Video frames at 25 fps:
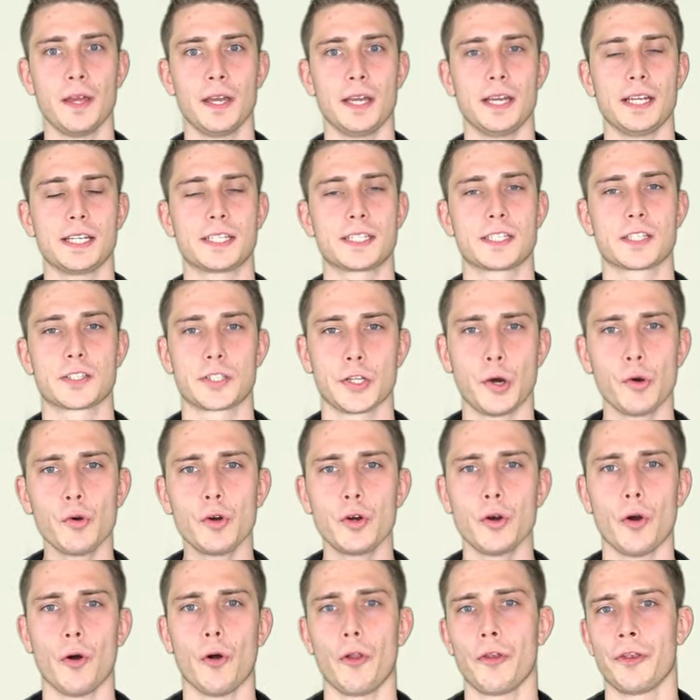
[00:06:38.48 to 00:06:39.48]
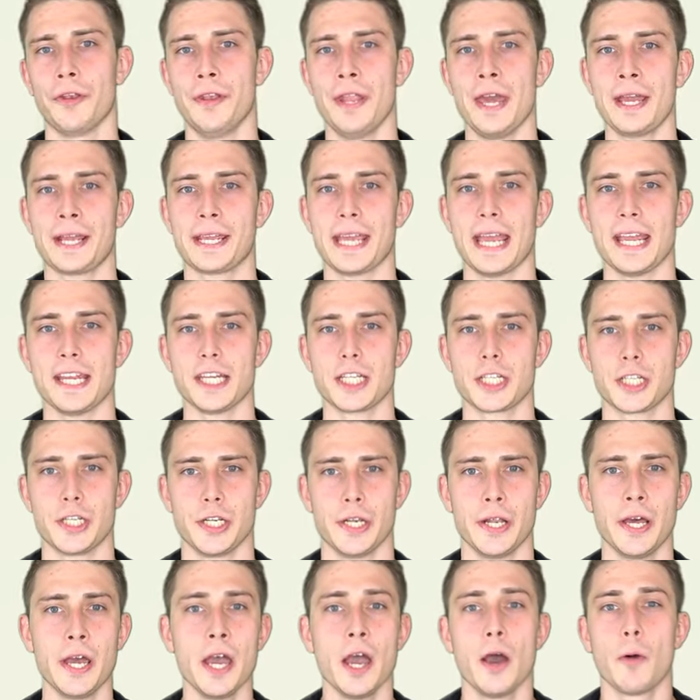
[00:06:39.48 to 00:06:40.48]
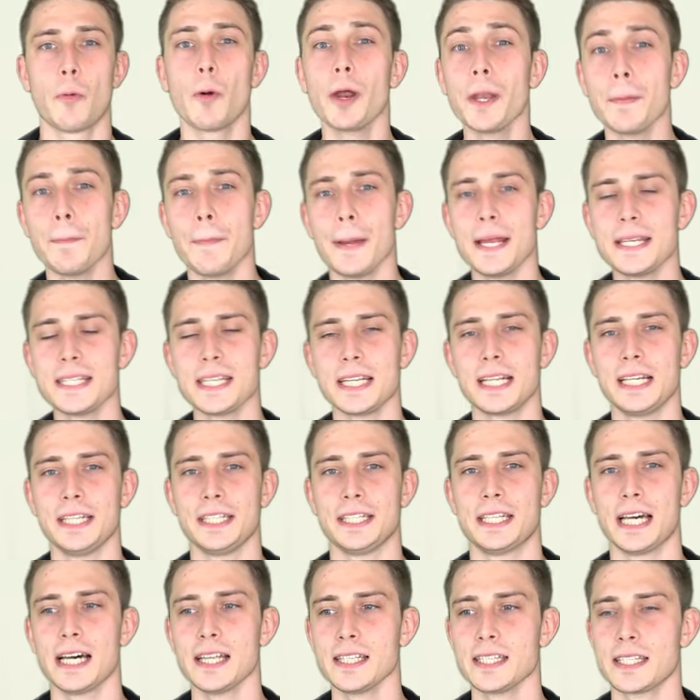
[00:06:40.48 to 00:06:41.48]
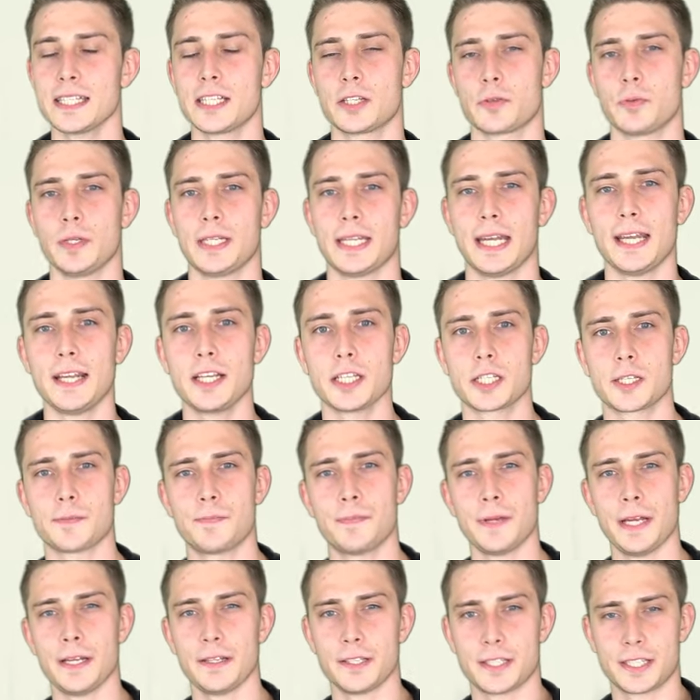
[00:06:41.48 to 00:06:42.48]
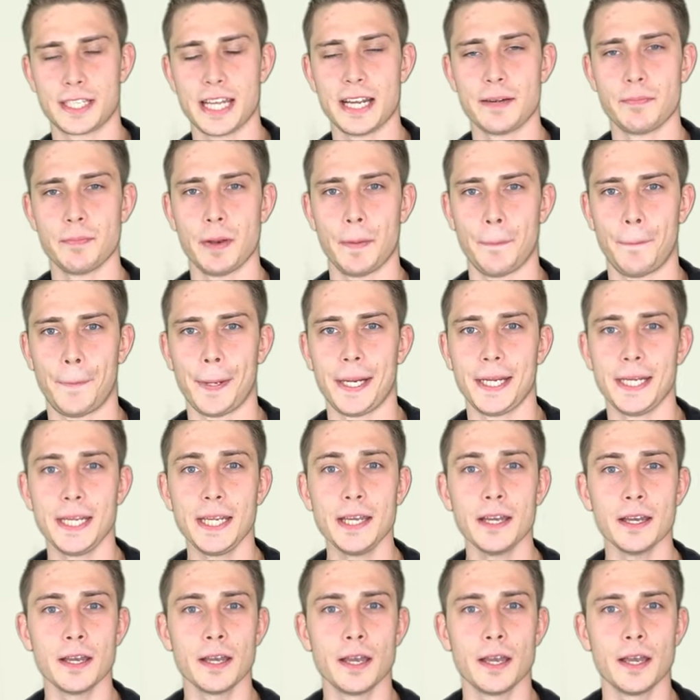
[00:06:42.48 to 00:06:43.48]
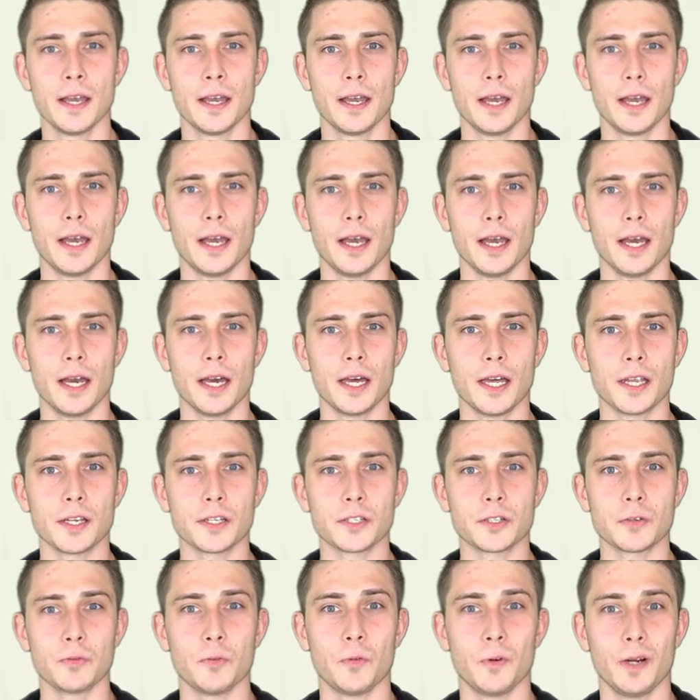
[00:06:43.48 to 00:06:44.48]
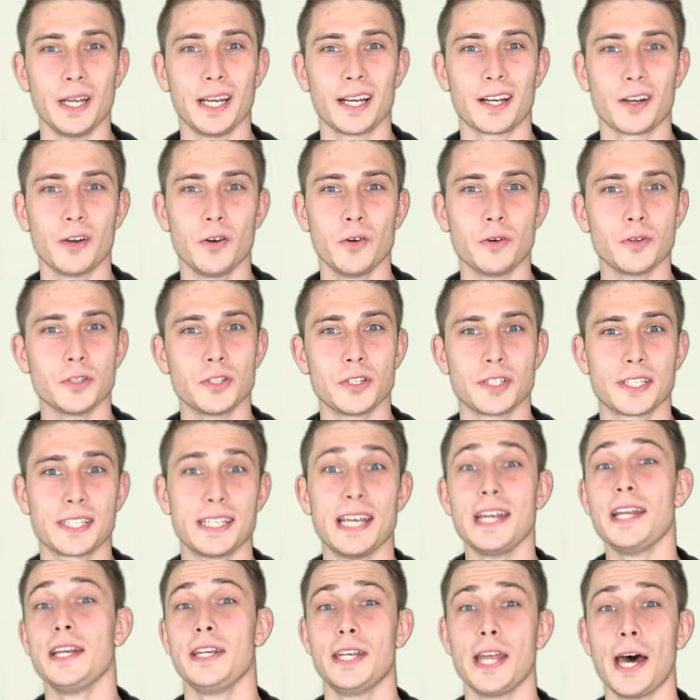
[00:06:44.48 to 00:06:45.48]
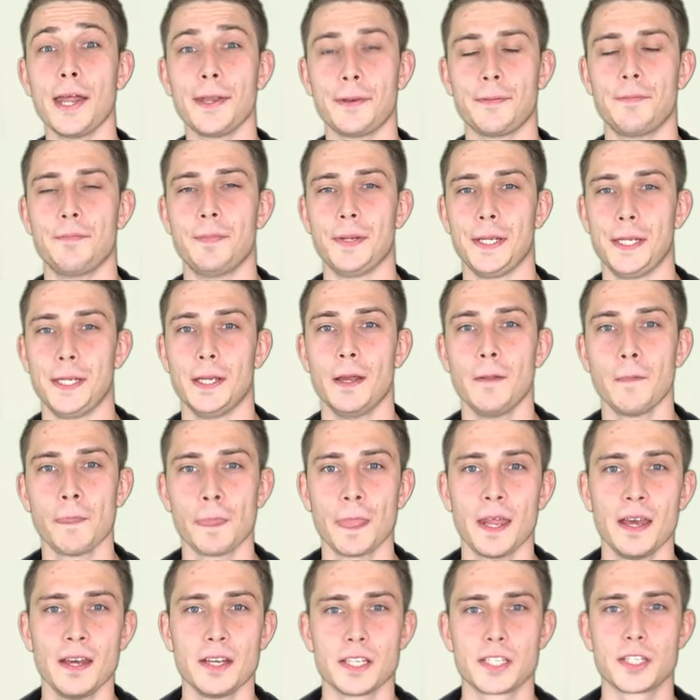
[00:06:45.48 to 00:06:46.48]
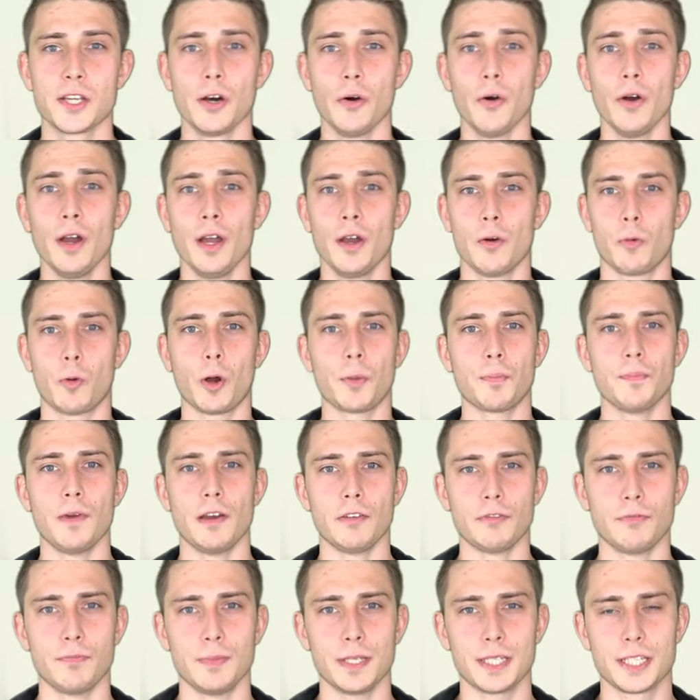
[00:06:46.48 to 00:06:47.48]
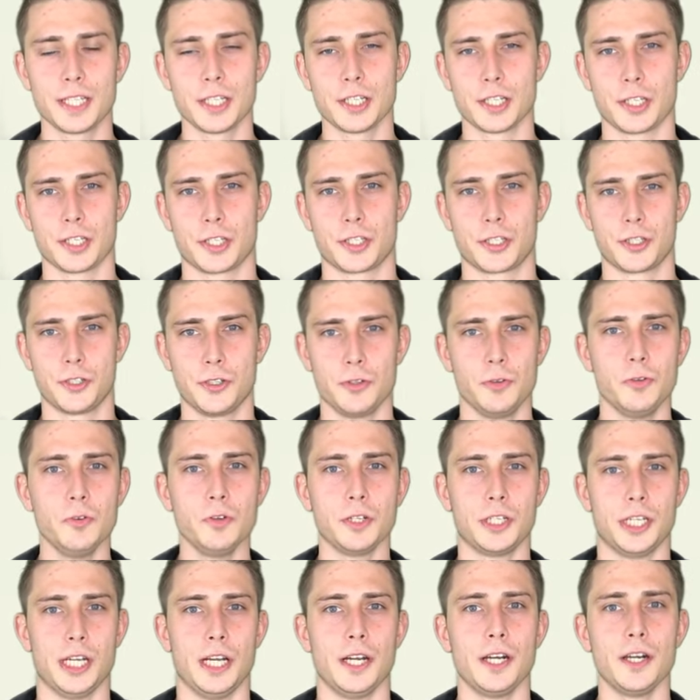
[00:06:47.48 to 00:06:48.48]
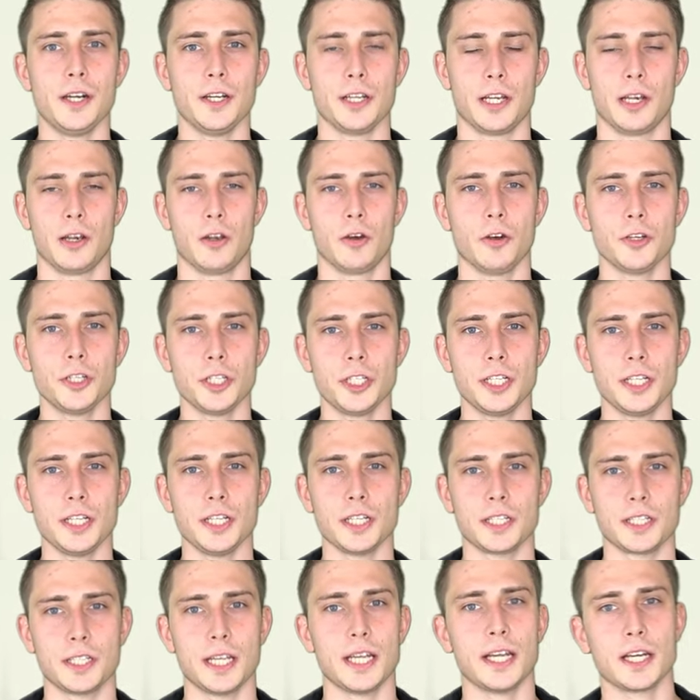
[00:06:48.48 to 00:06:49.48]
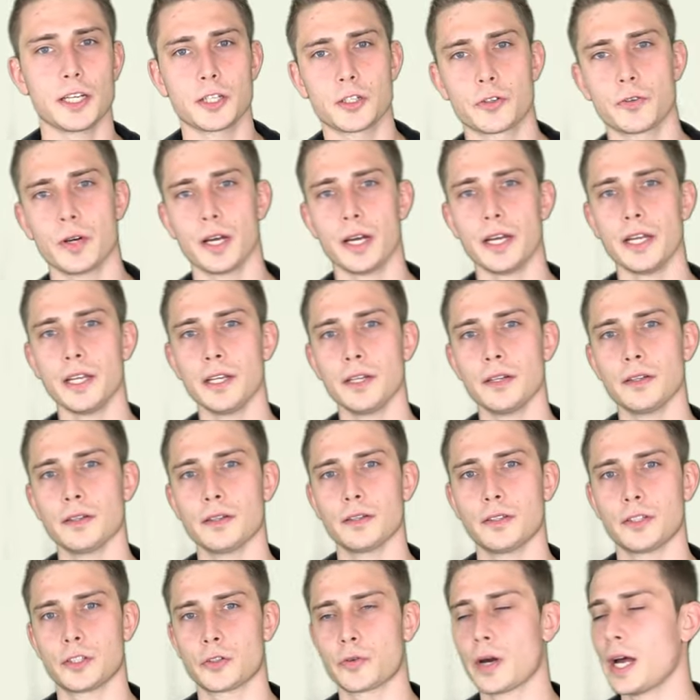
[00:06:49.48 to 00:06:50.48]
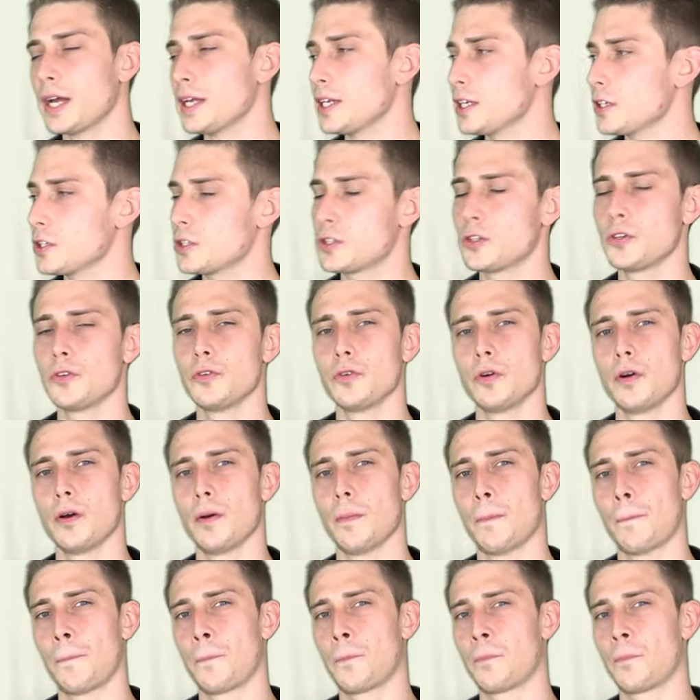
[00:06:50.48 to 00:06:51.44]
It's the so-called negation. What it basically does is we take a statement P and we are going to say not P. So what mathematicians do there in logic, they are try trying to